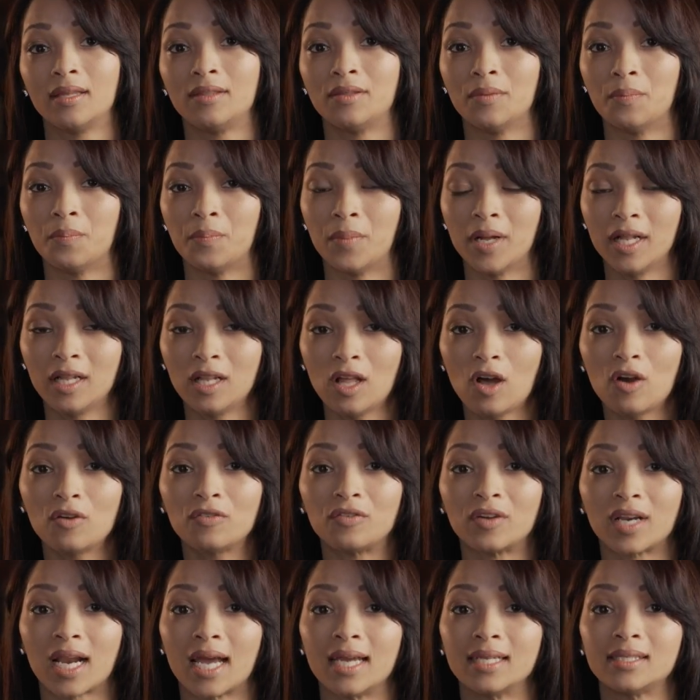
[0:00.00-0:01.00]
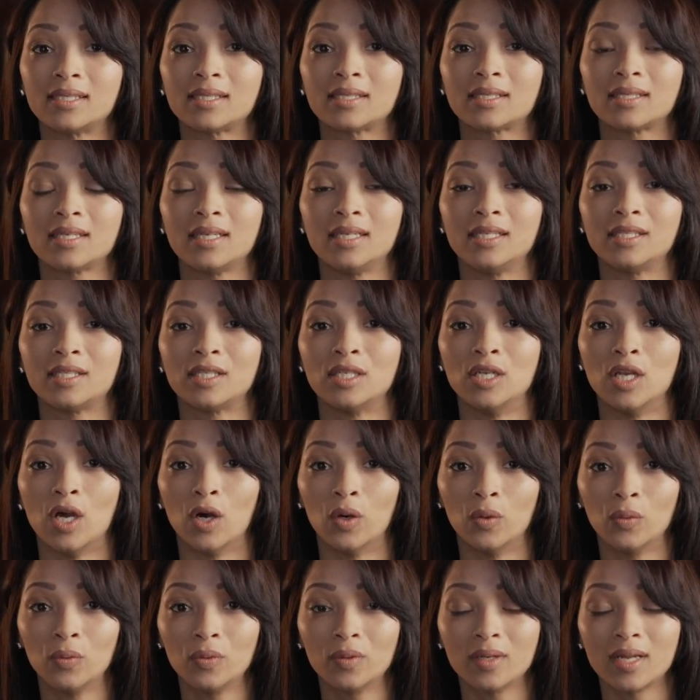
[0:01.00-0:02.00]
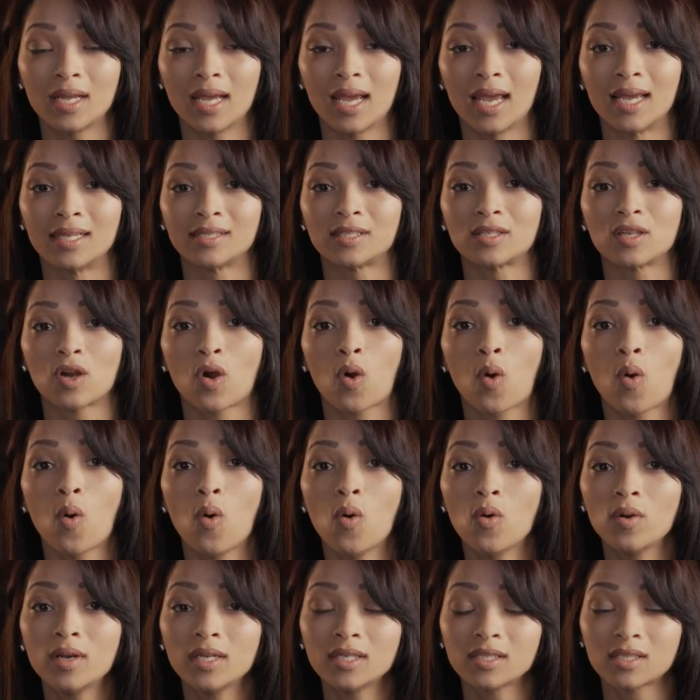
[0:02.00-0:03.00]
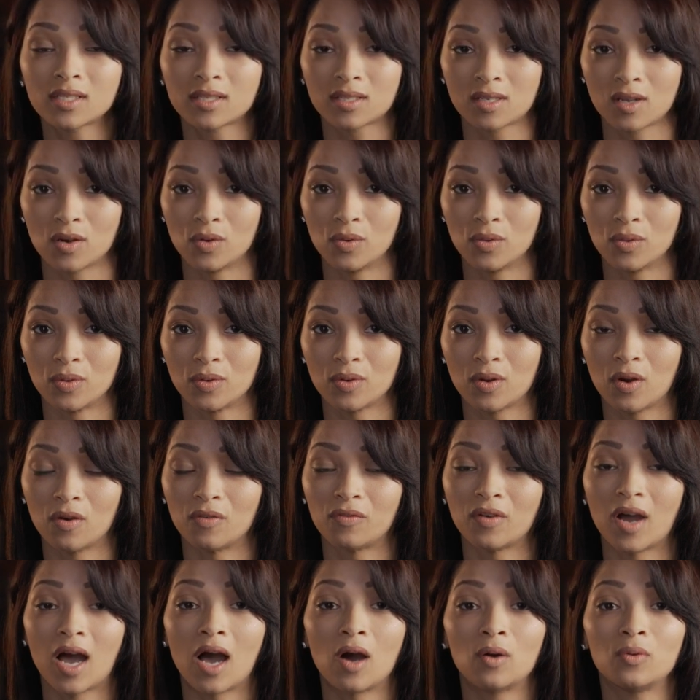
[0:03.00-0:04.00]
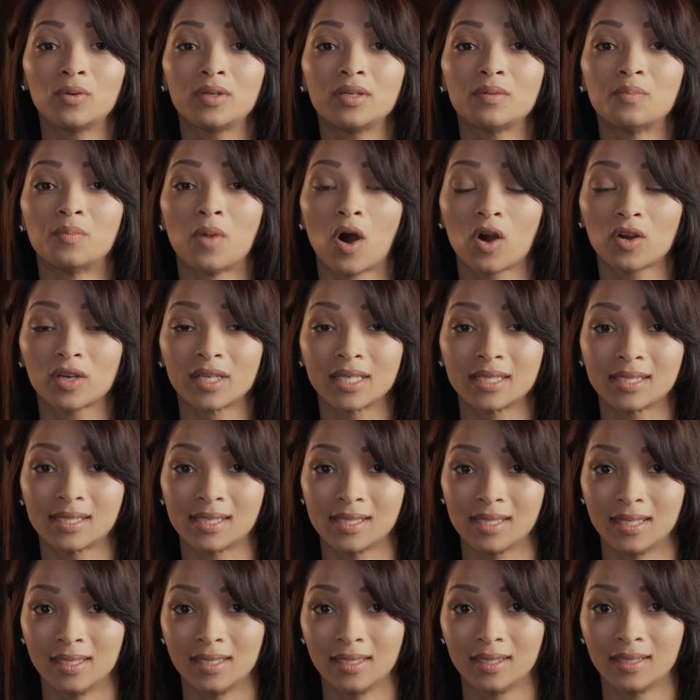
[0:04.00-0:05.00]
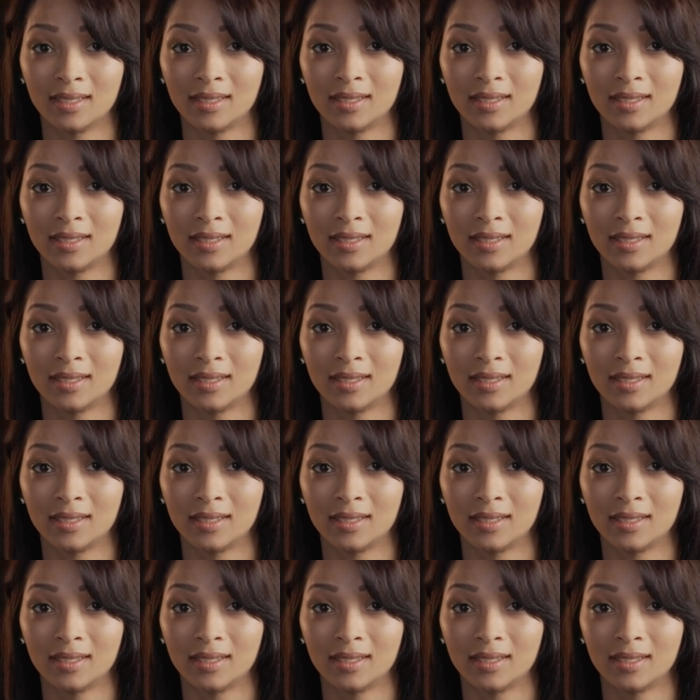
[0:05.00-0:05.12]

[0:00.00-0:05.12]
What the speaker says: The Bill of Rights is known as the cornerstone of our democracy.